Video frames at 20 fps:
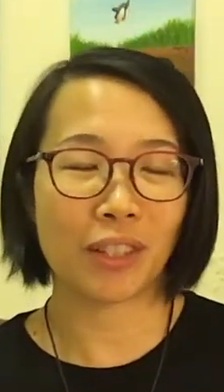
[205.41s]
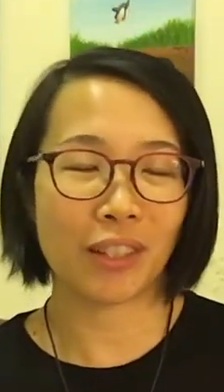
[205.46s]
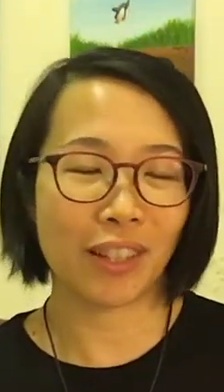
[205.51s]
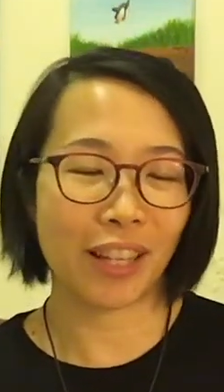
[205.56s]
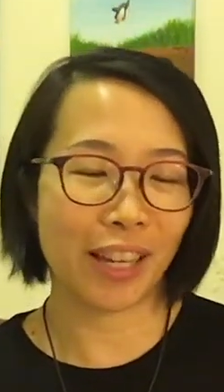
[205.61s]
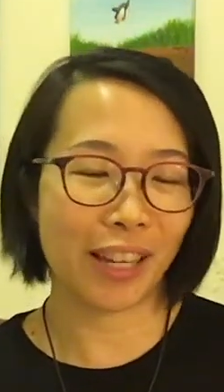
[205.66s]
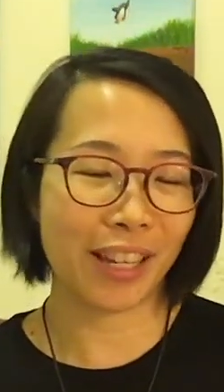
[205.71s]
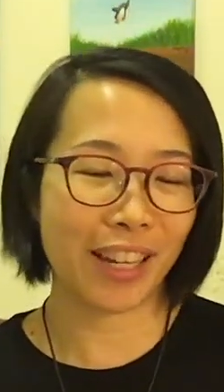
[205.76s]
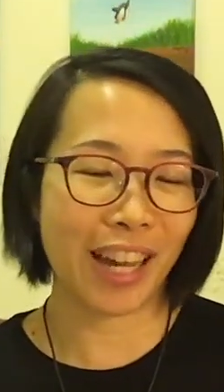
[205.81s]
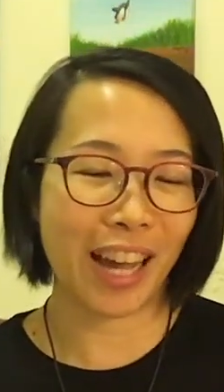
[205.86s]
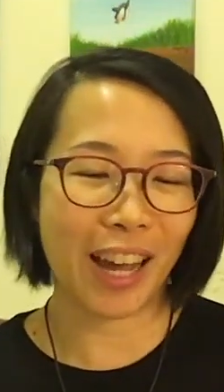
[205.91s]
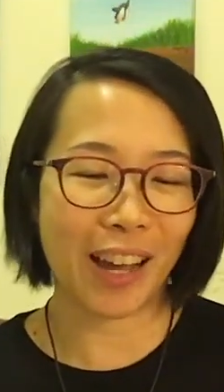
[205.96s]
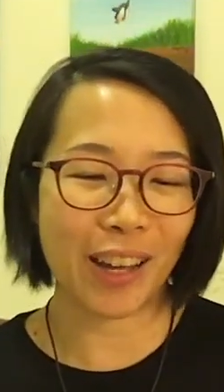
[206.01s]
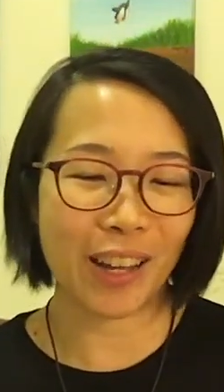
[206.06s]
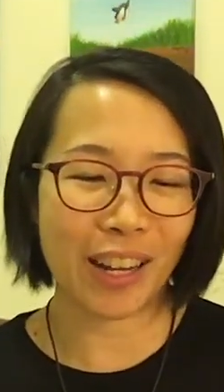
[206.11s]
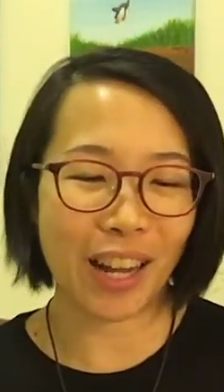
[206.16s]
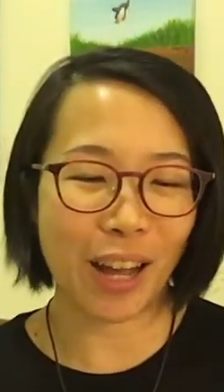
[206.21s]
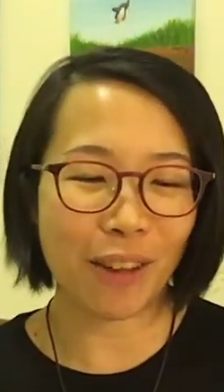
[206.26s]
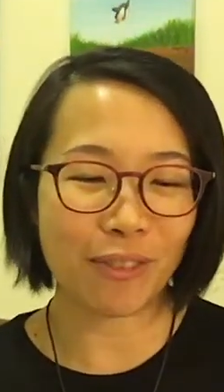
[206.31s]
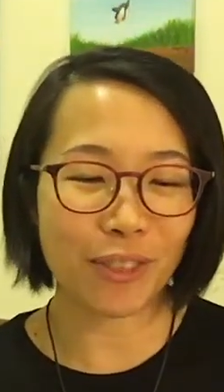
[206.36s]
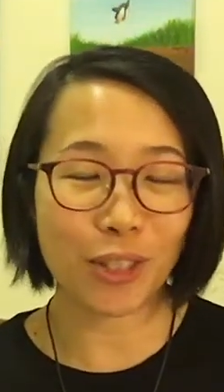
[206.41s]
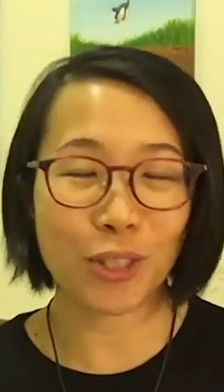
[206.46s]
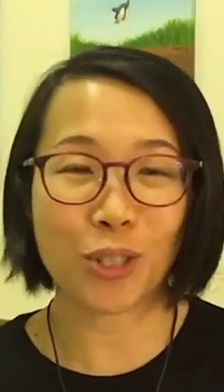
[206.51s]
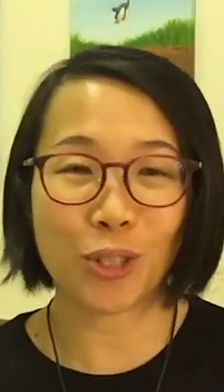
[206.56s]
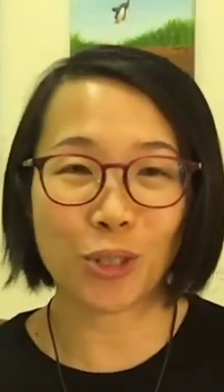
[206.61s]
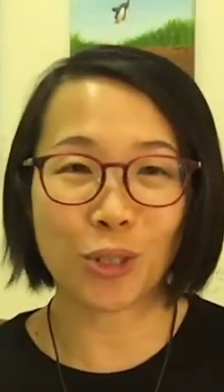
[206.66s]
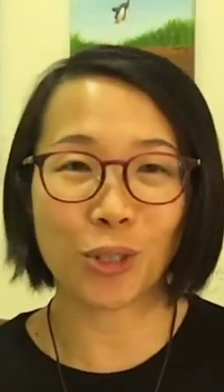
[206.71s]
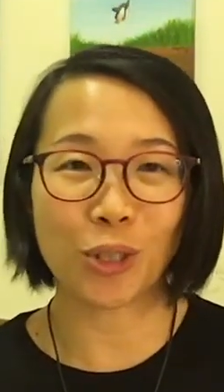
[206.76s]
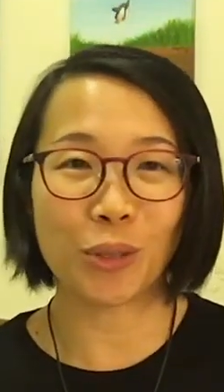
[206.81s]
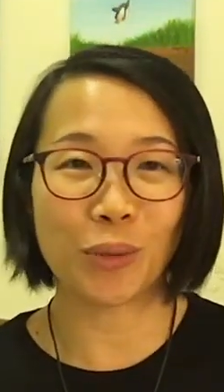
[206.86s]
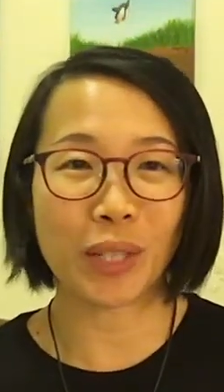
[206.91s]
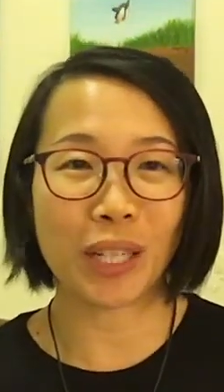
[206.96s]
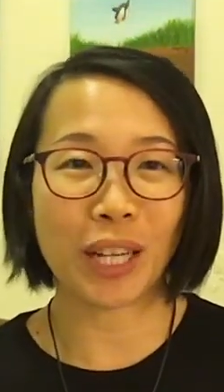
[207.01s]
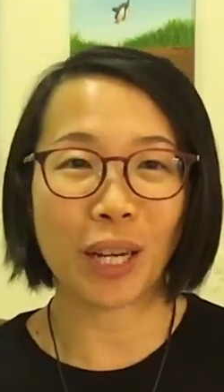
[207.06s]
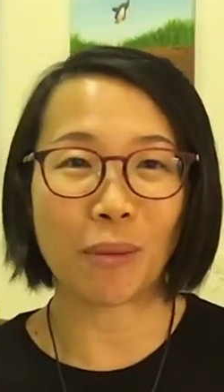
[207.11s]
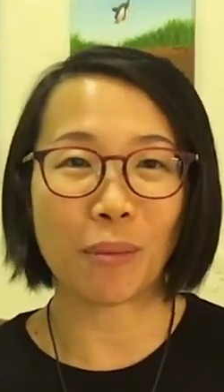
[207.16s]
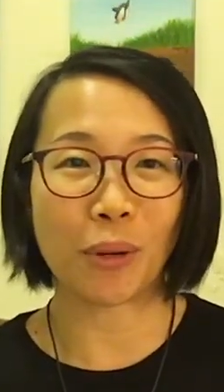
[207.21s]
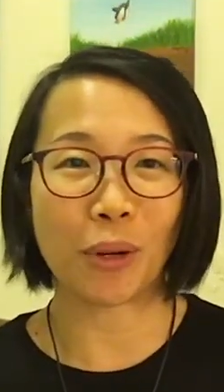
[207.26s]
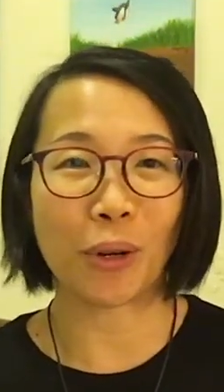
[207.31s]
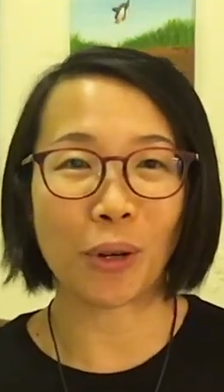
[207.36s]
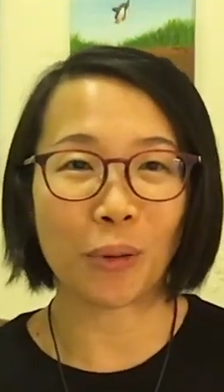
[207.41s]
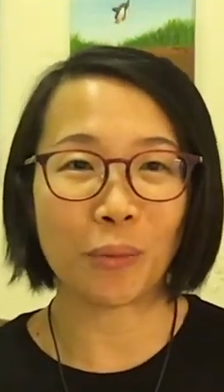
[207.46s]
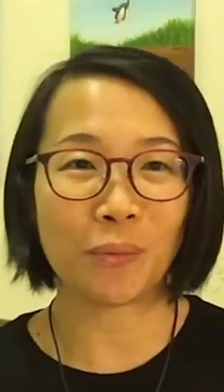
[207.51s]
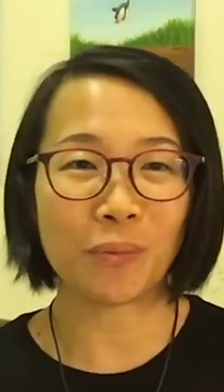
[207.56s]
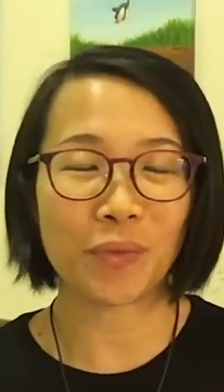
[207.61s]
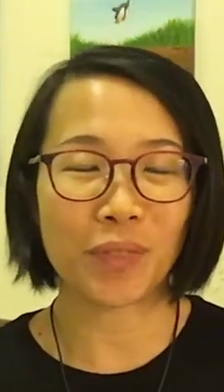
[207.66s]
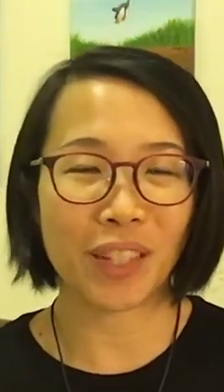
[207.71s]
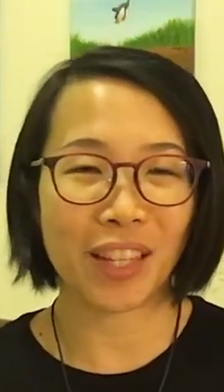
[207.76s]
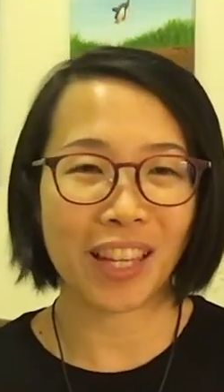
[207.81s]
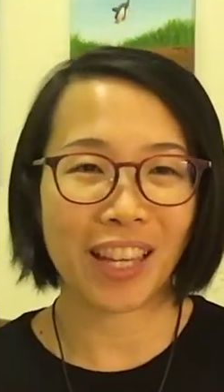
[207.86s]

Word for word: like, after school, we come home